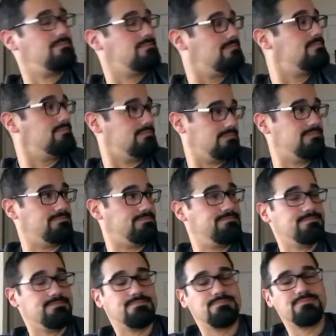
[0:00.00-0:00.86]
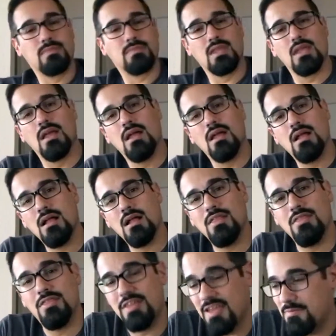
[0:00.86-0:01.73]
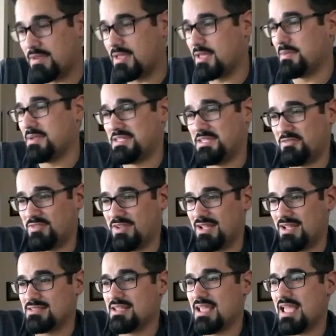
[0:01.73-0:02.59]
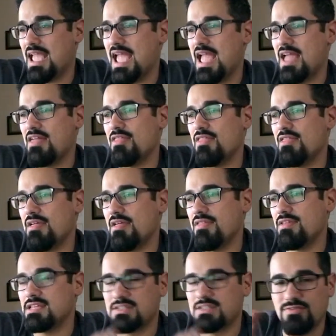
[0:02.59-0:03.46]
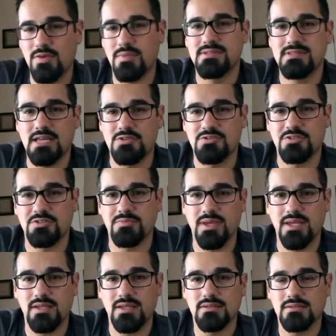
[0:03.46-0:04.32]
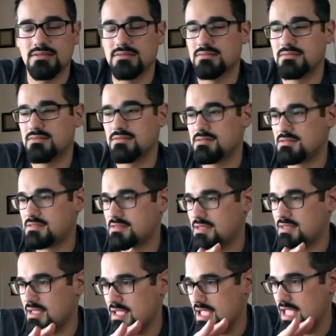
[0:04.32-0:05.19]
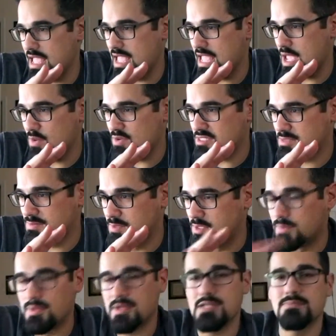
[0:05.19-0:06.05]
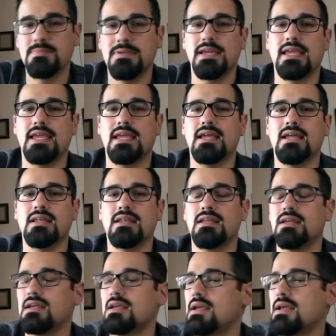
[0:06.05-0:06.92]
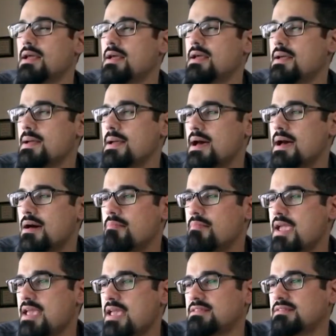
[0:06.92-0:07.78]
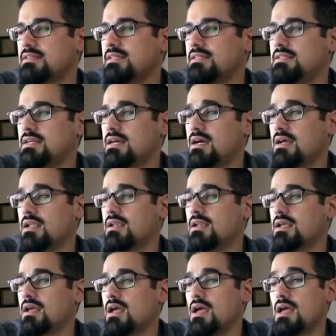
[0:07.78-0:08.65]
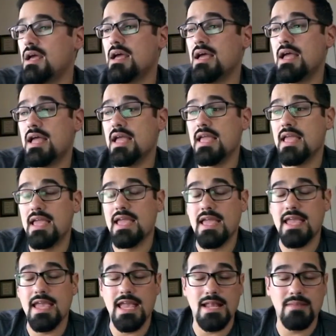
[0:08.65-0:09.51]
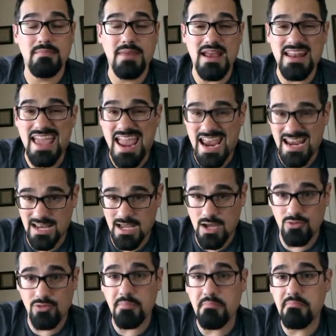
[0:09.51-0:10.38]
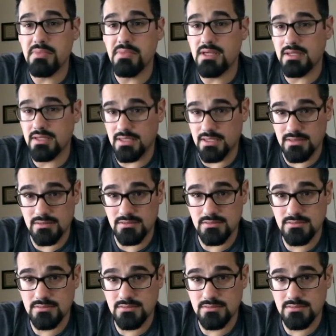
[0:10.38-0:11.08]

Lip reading: They've become E.T. fans. This film sticks with me. It was Spielberg's big hit, amazingly done. It made $800 million.